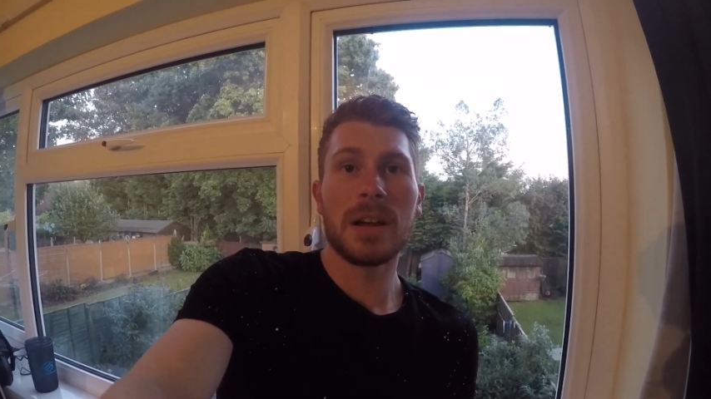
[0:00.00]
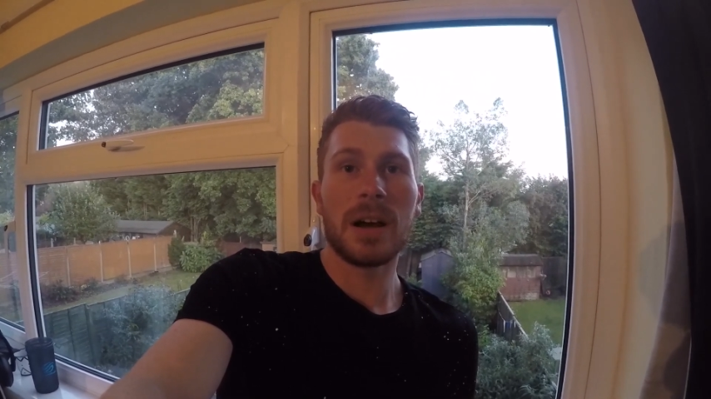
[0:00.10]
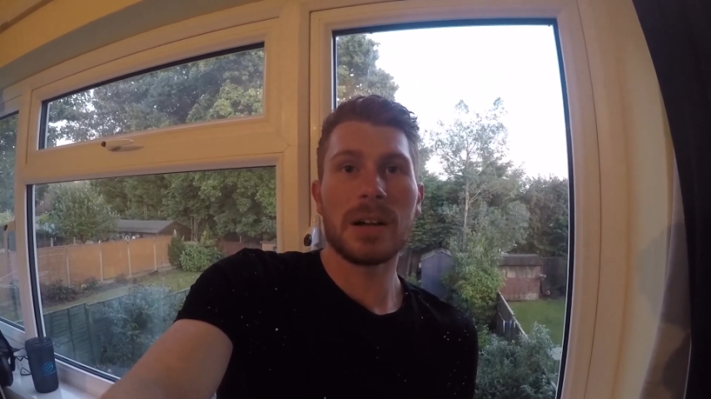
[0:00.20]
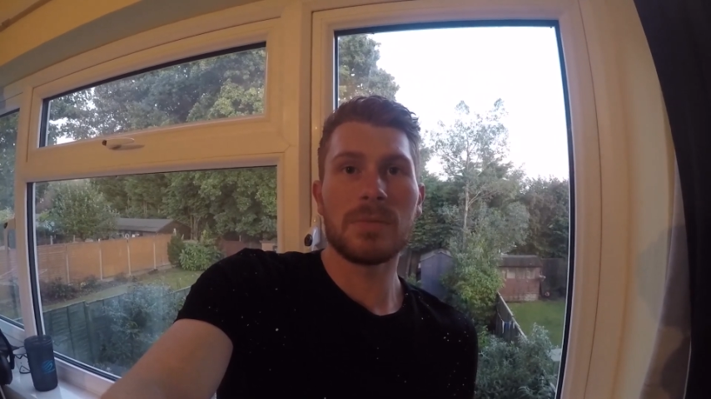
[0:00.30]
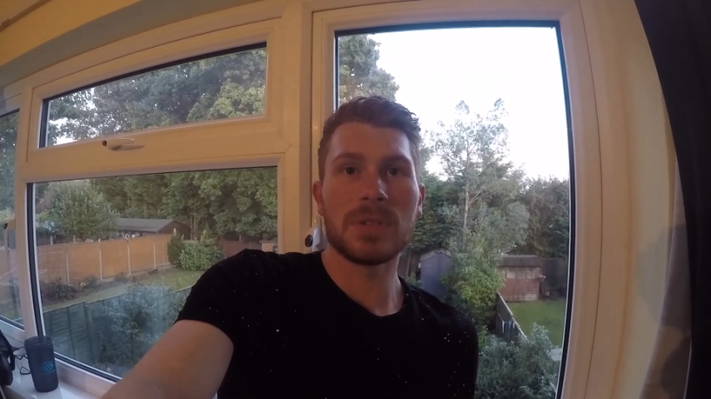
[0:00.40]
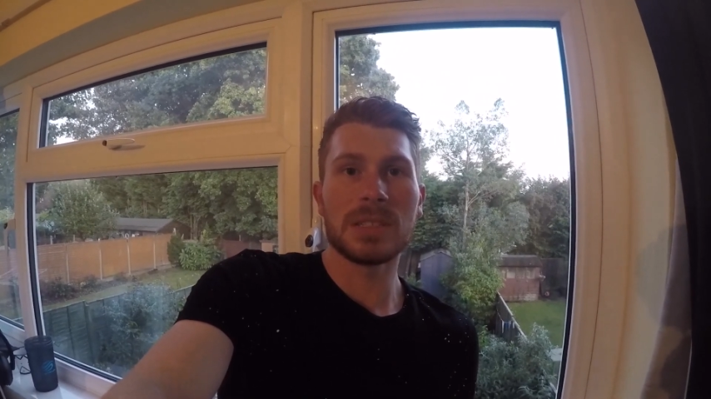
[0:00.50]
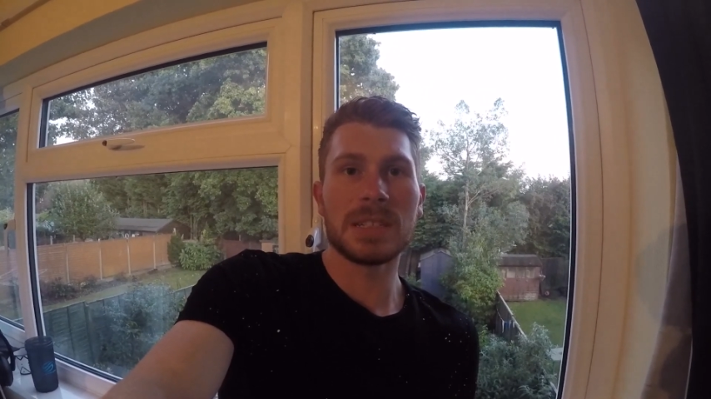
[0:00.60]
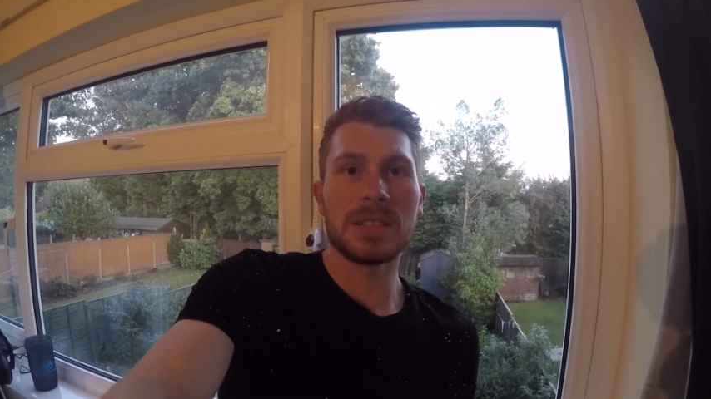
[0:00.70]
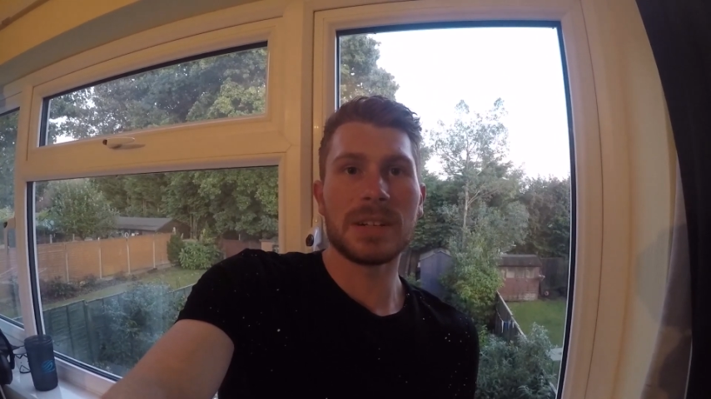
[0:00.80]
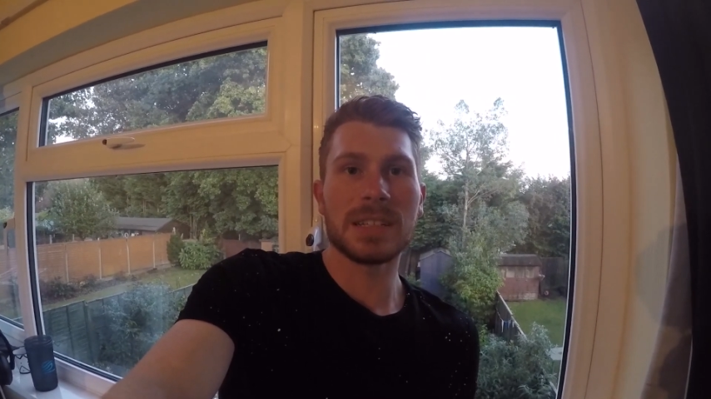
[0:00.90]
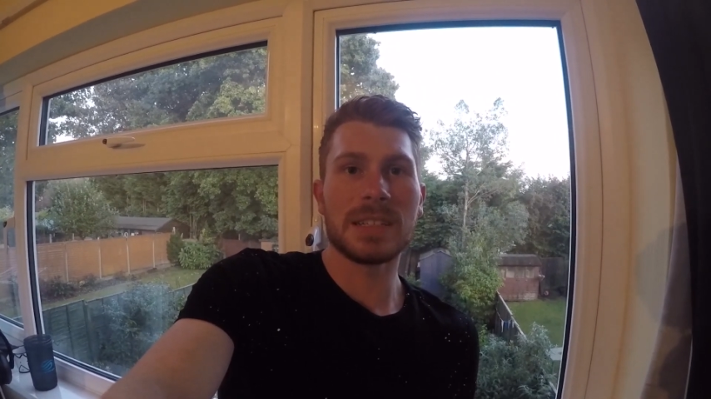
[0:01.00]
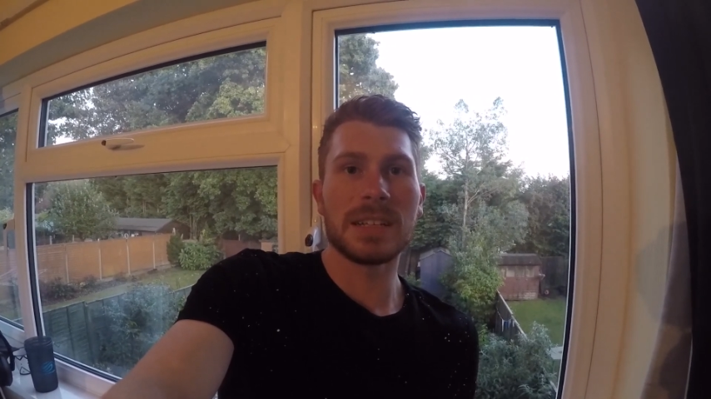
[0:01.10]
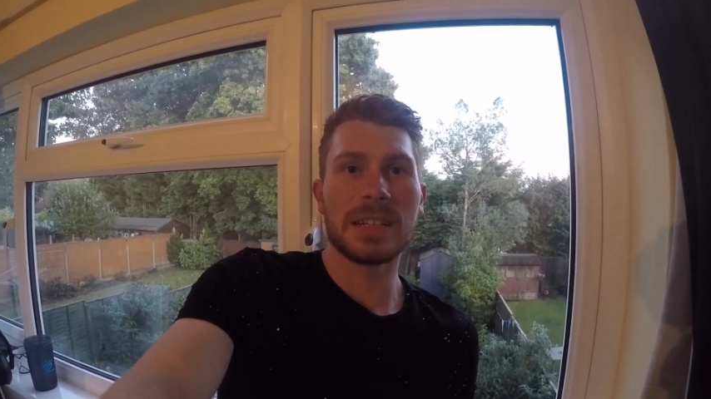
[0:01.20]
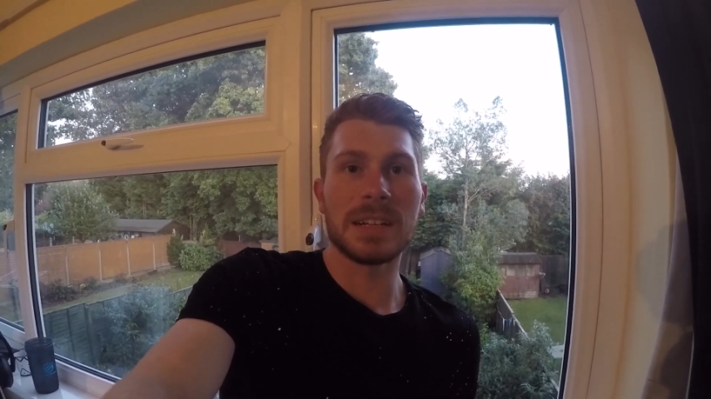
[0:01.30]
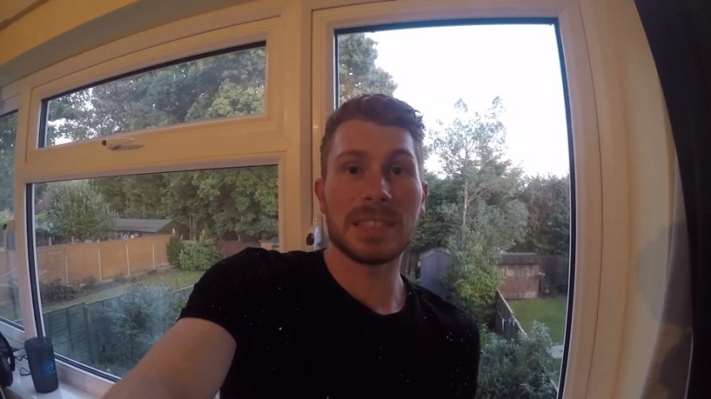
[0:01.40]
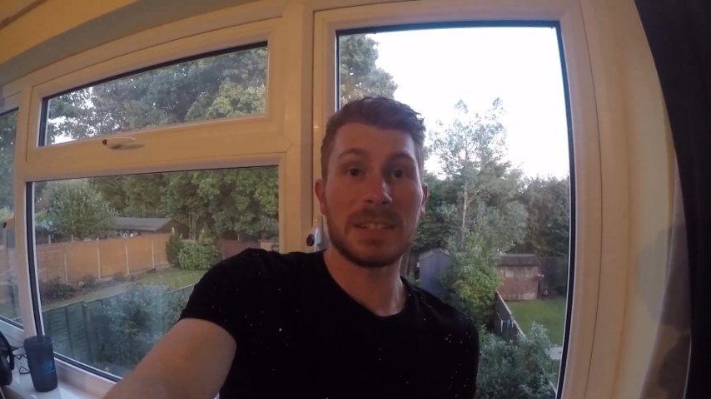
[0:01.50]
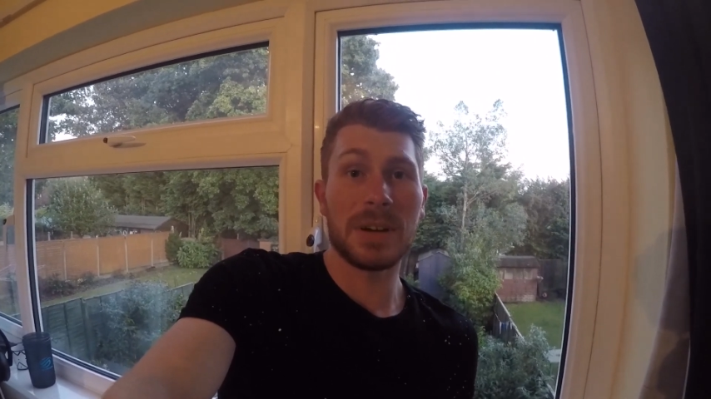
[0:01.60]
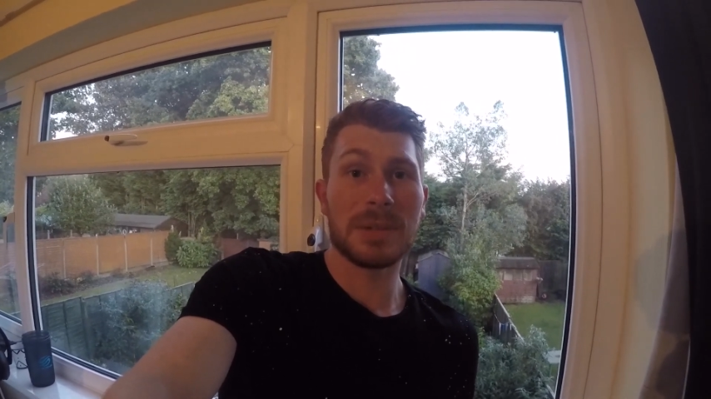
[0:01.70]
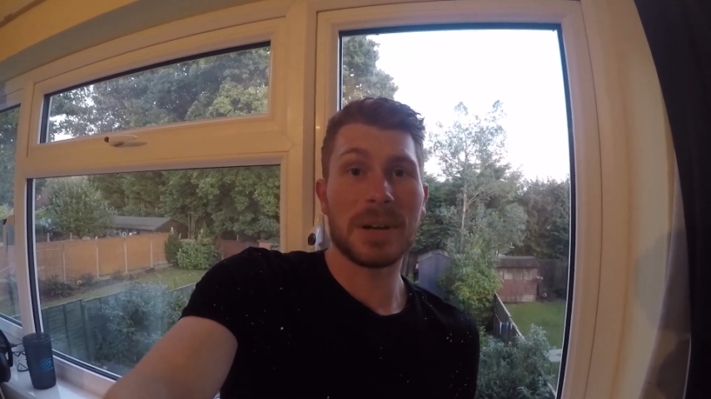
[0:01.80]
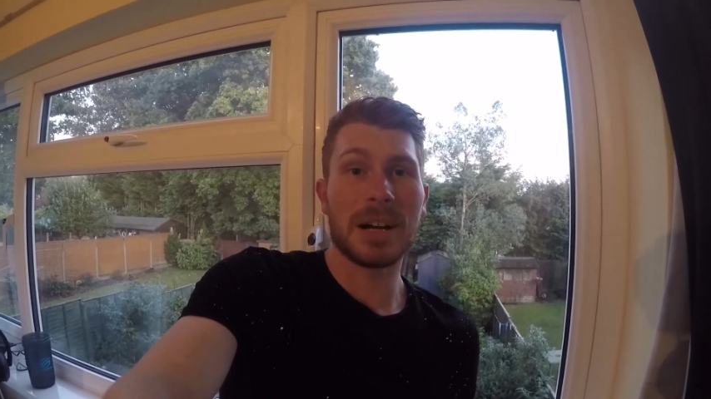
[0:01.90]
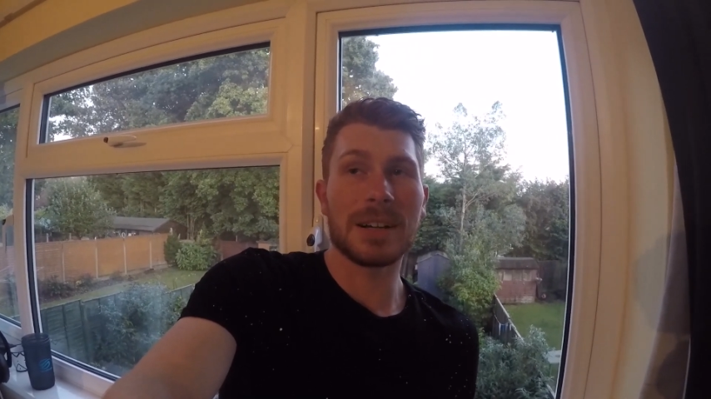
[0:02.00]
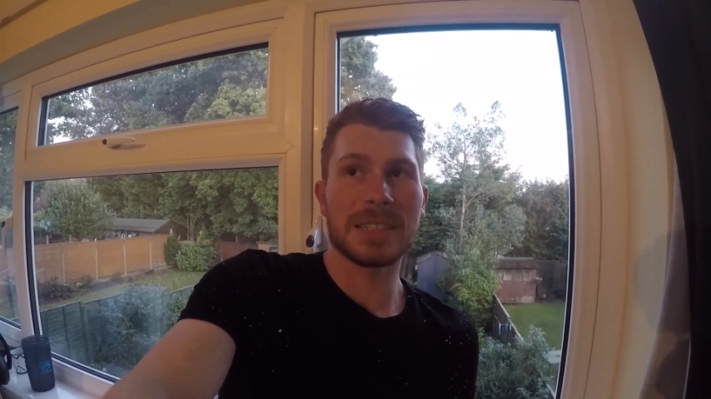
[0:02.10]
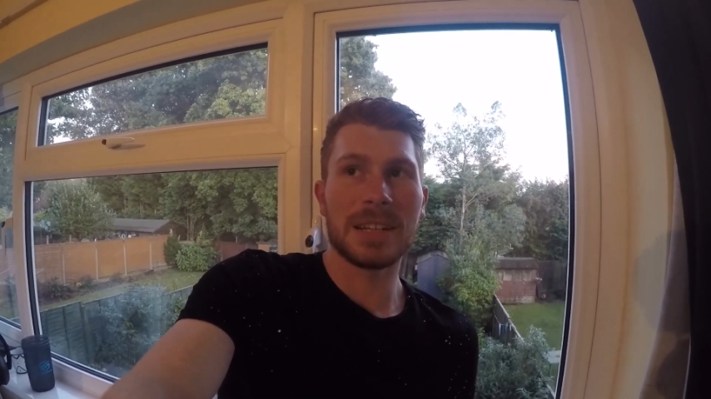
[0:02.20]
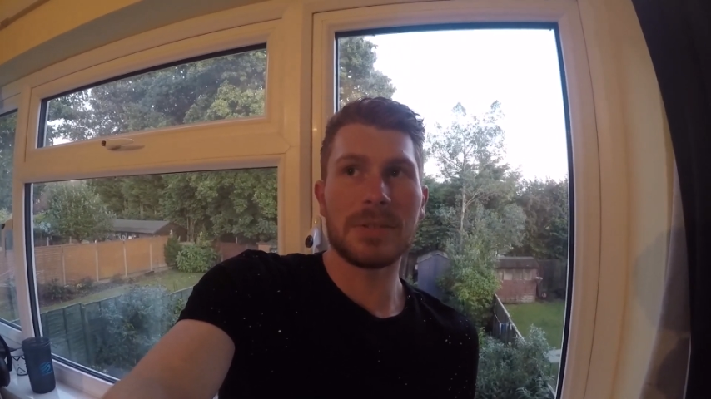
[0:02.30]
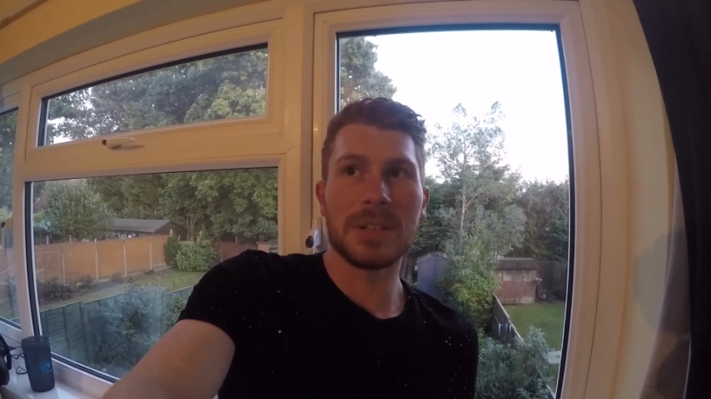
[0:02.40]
I wasn't interested, I still had my heart set on